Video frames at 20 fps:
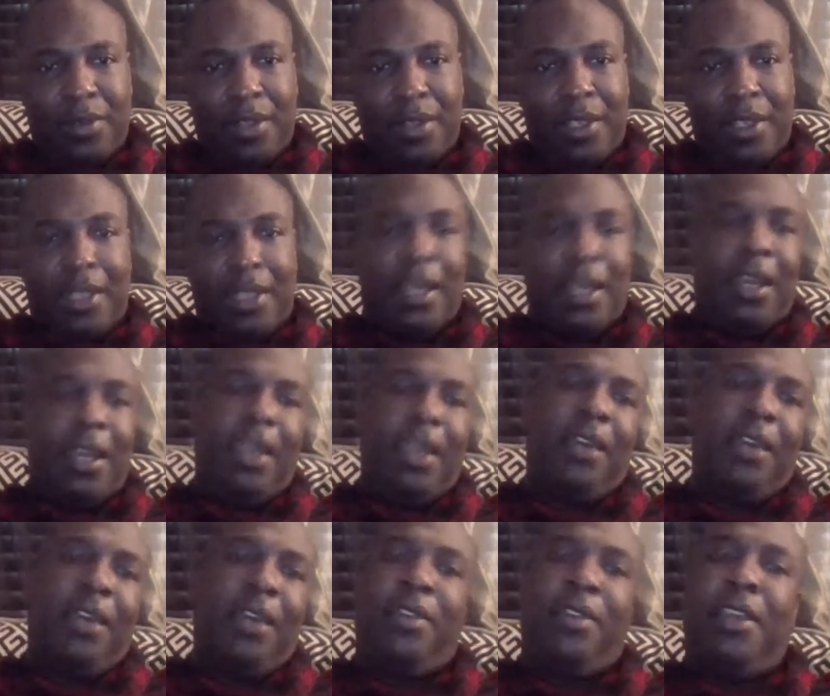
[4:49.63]
And I
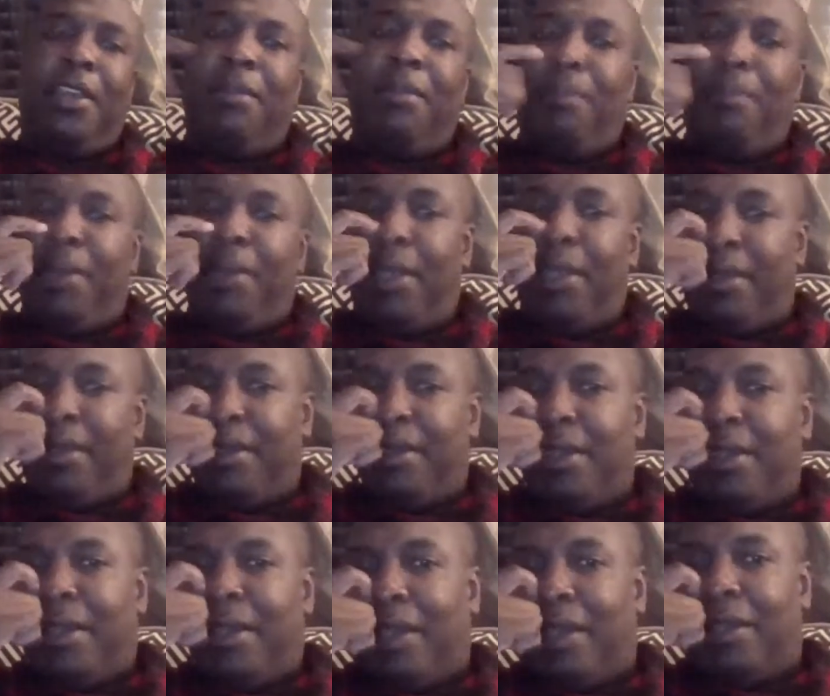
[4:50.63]
have to admit,
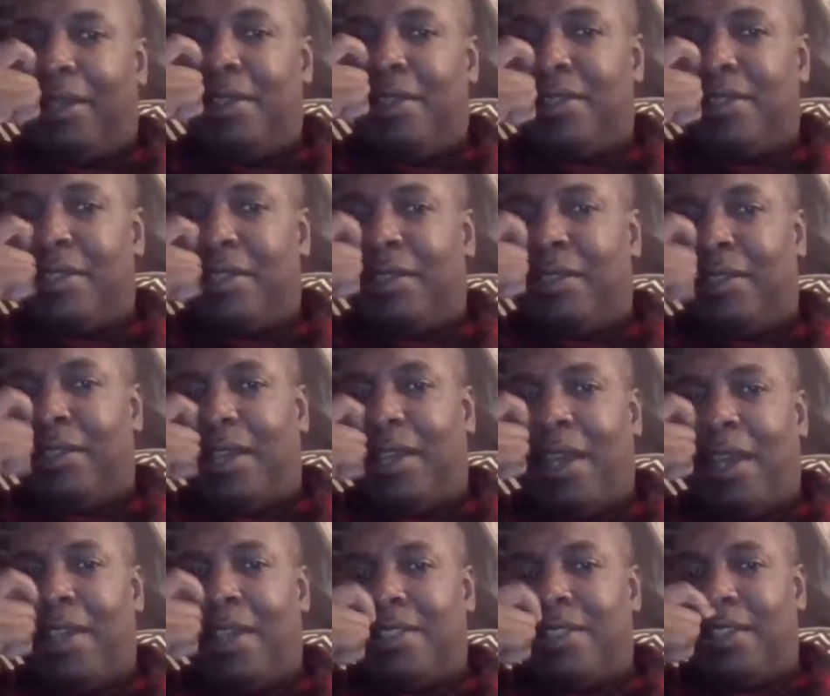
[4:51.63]
at least the
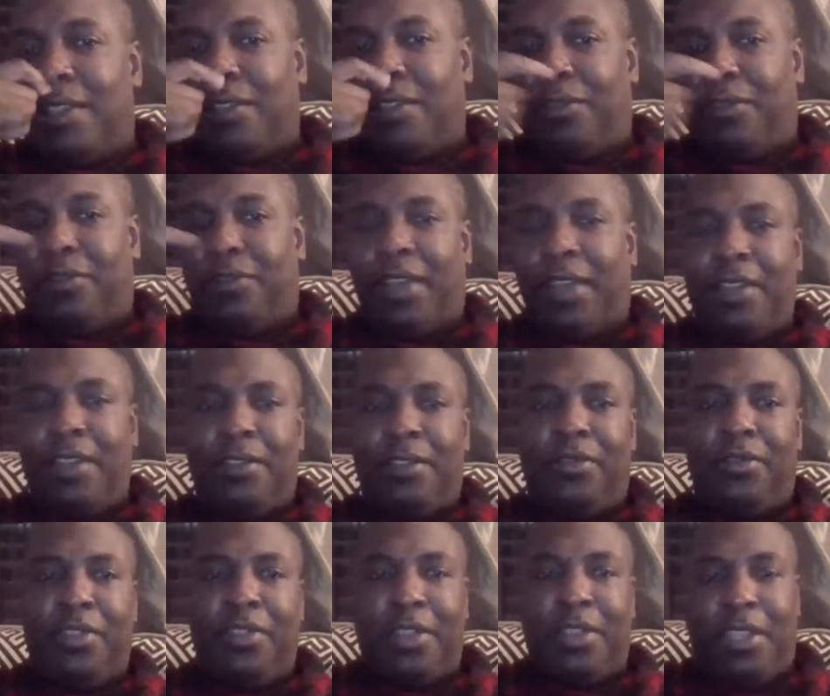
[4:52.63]
guys that are fighting
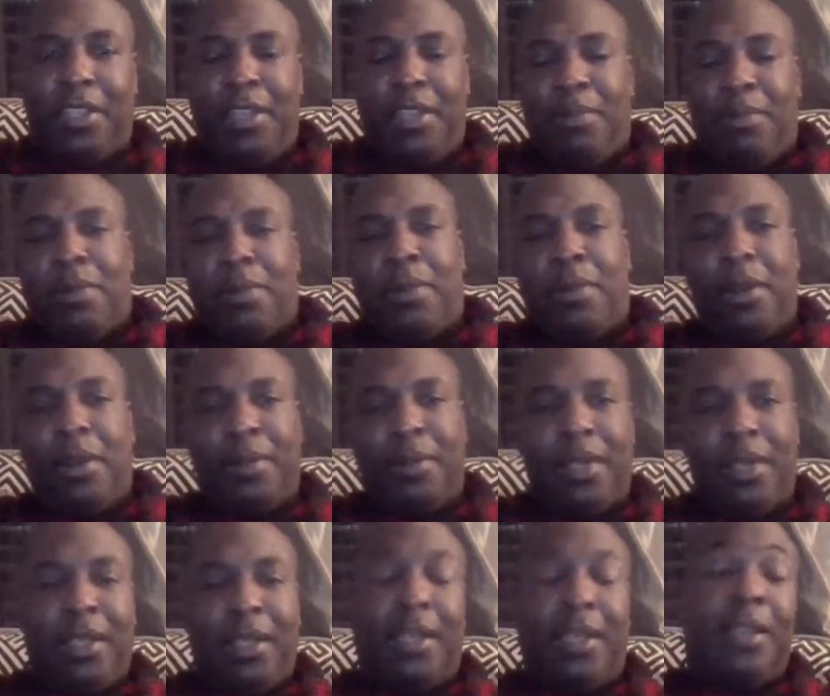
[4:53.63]
for to keep them up,
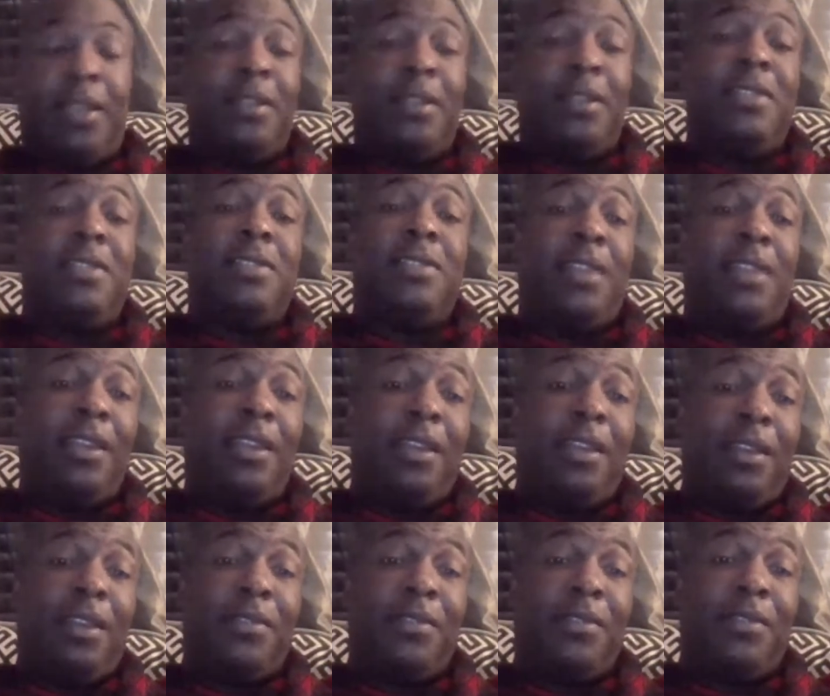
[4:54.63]
at least they
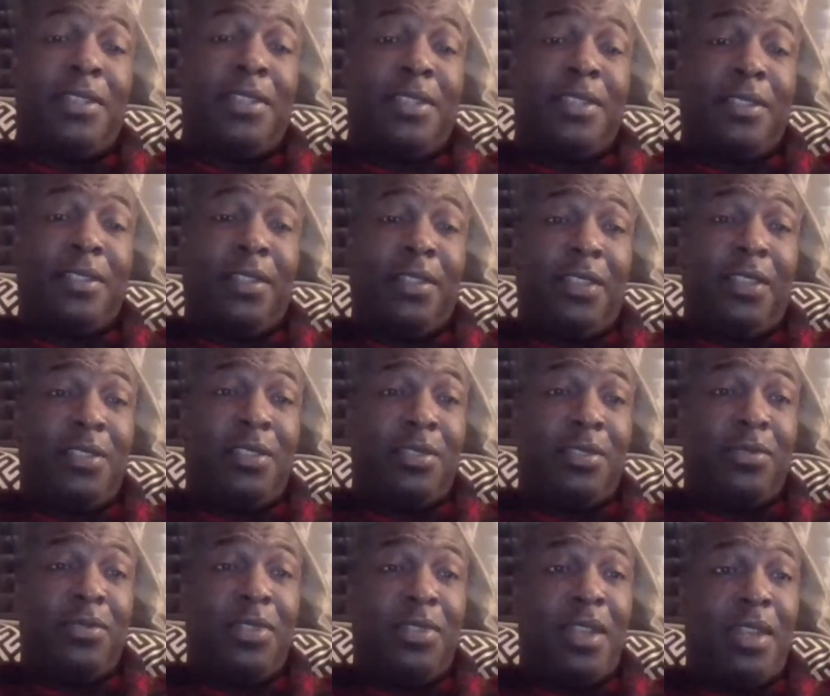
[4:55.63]
have a sense of
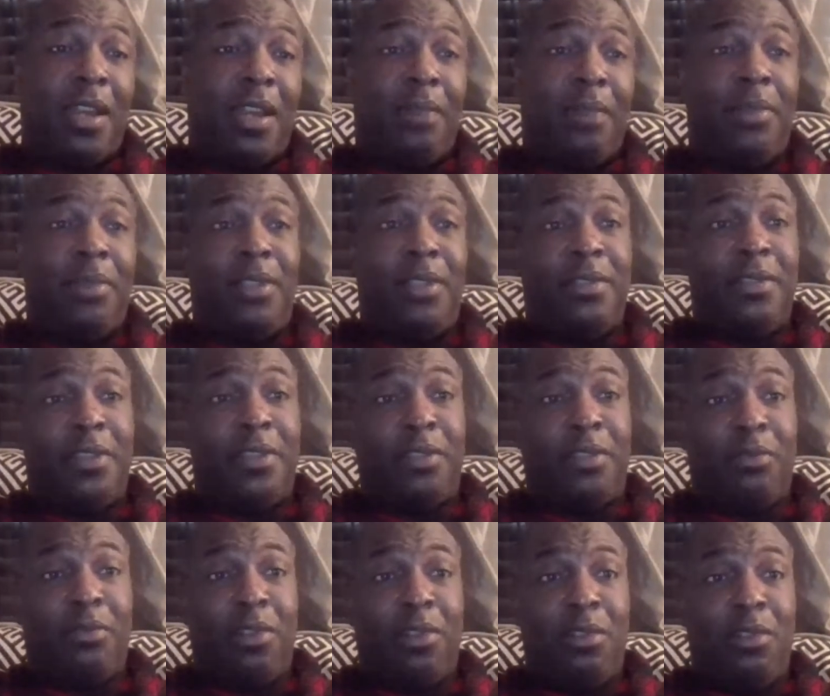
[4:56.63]
history. Now I believe
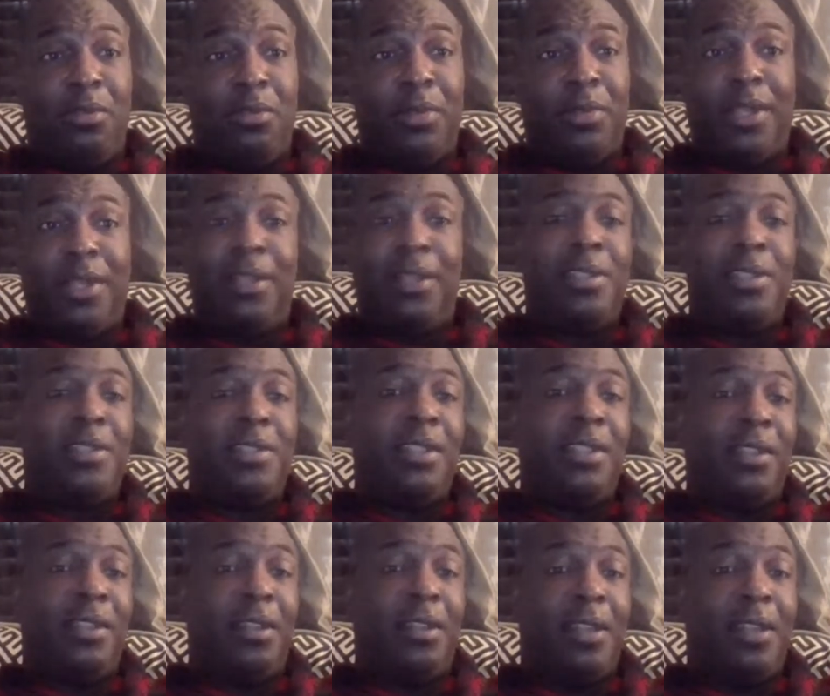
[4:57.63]
they're wrong, but at least
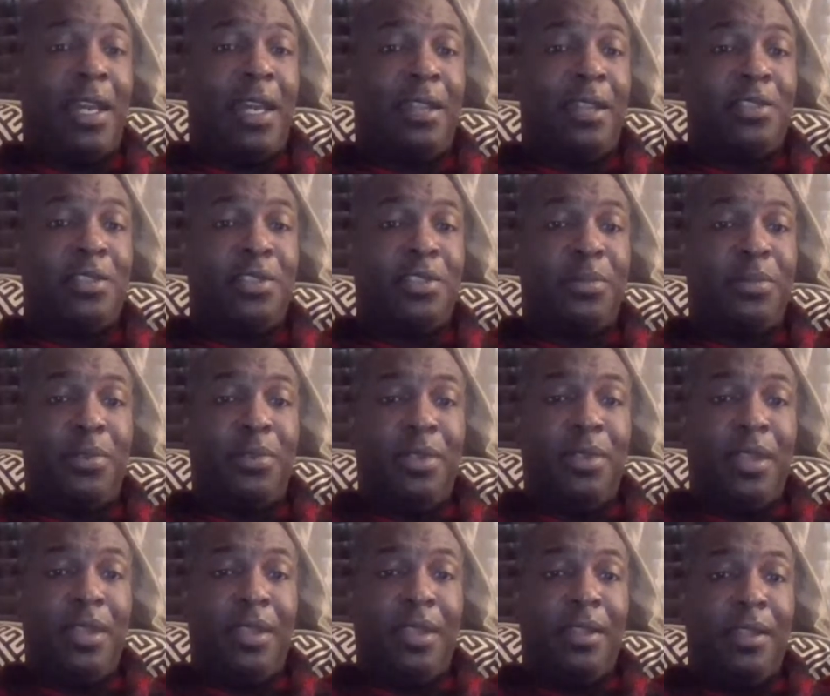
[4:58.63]
they're
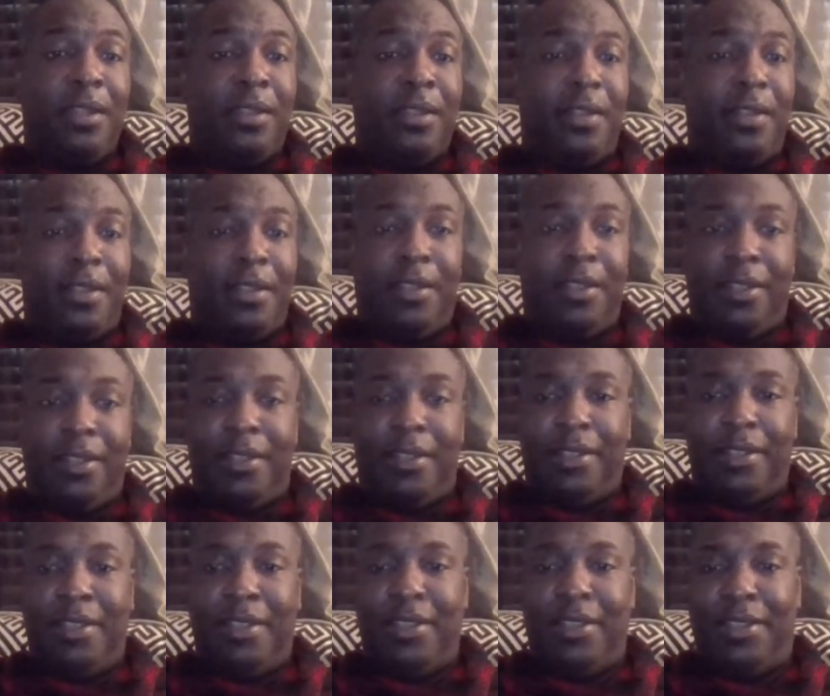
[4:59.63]
knowledgeable.
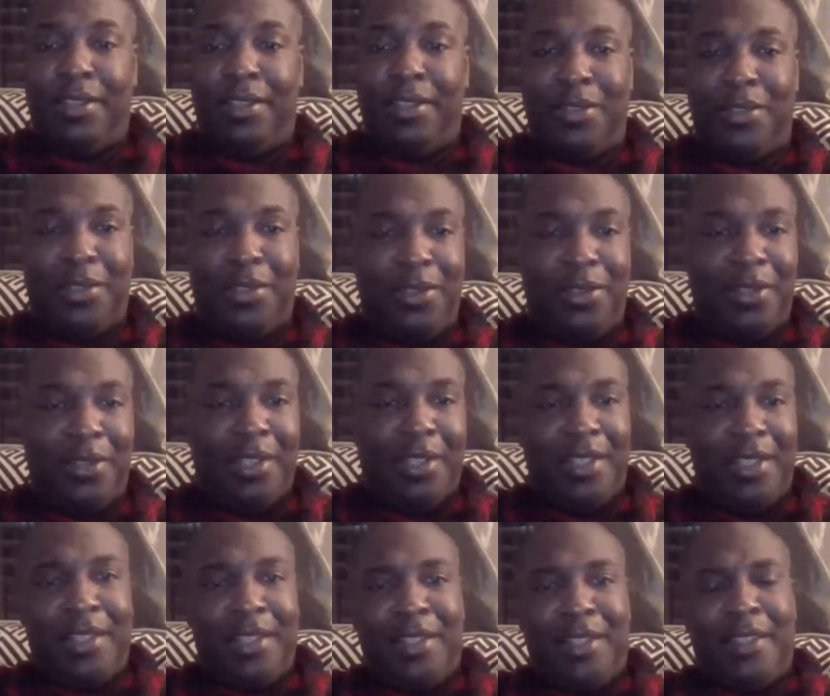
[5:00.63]
you know.
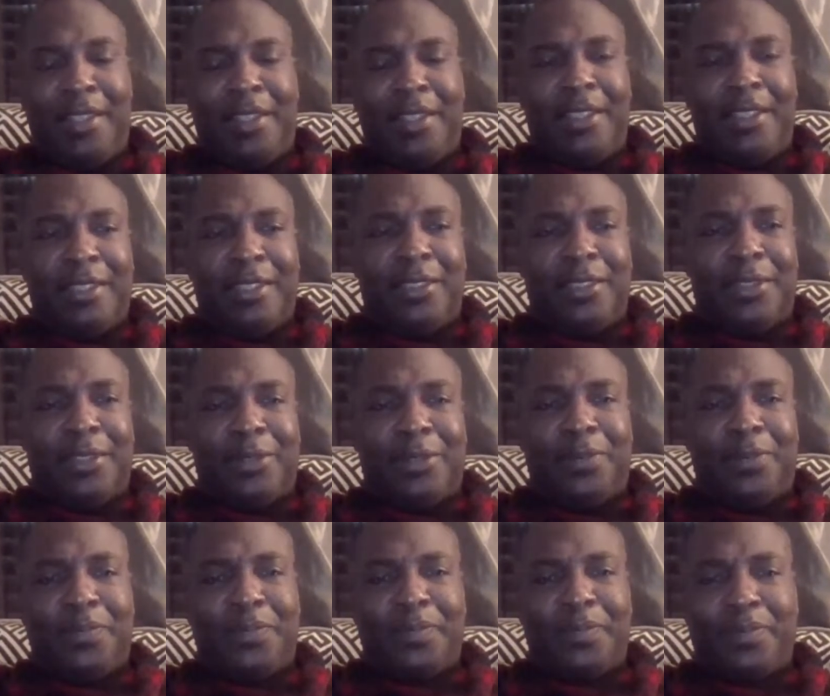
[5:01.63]

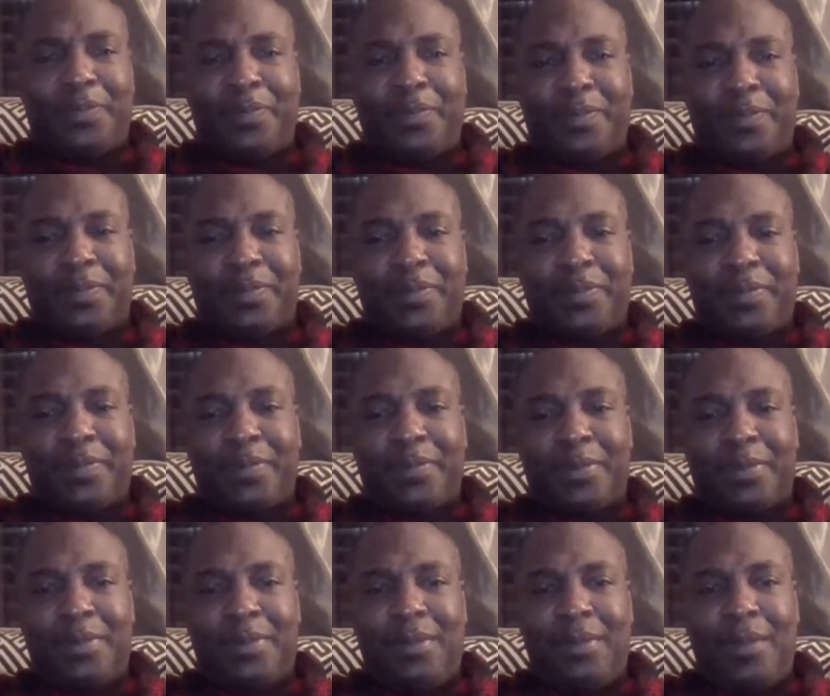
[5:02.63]
So
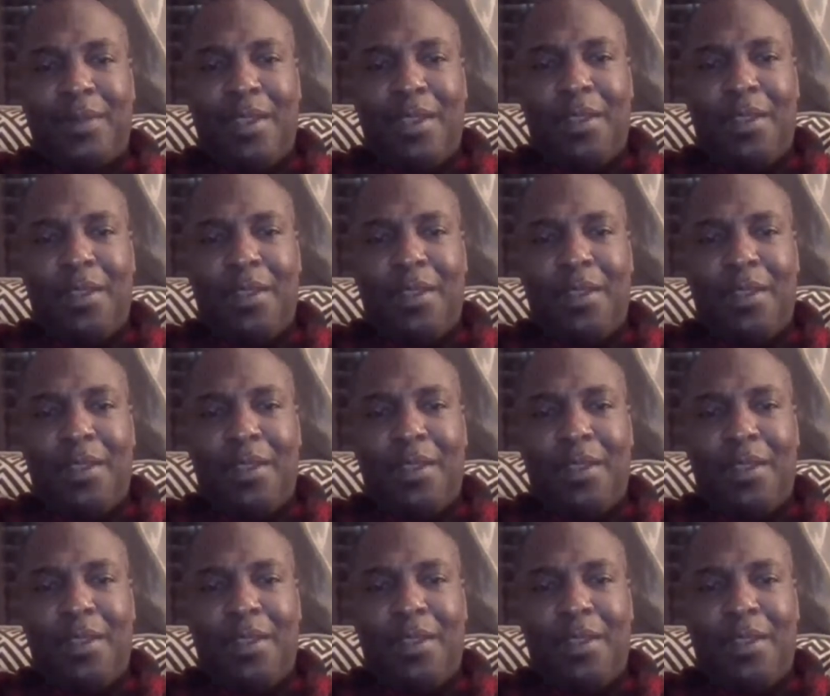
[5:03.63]
you